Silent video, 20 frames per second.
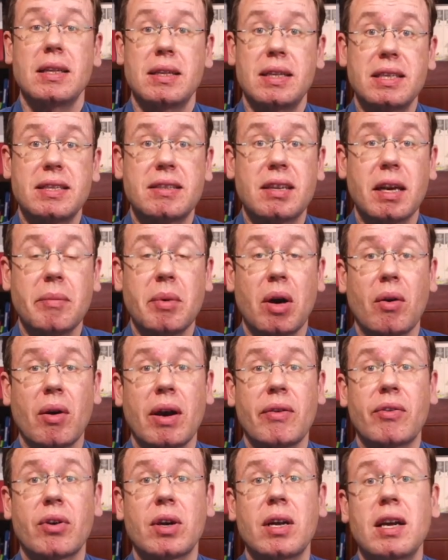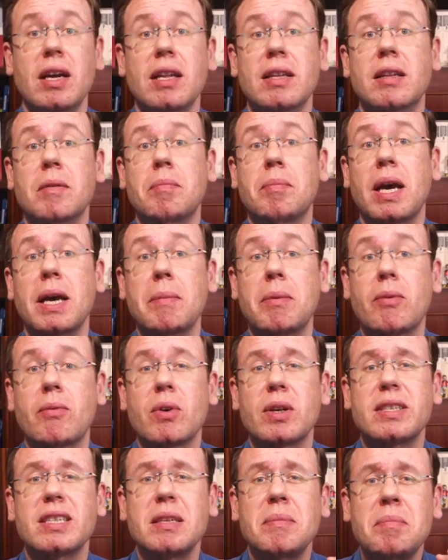This time, however, the paper
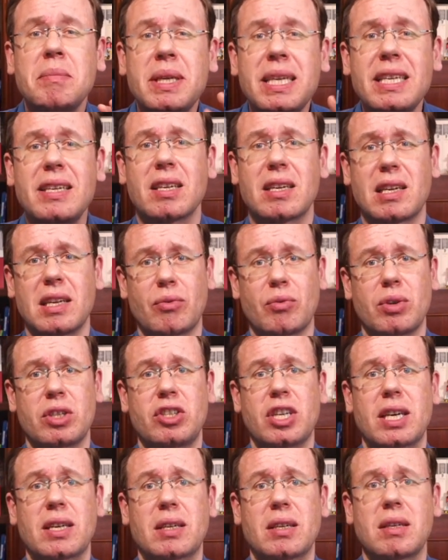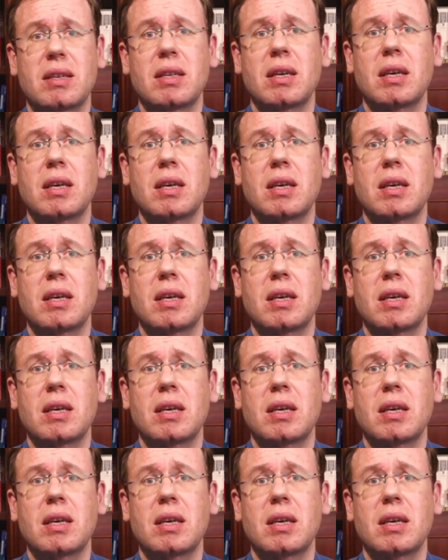was immediately rejected.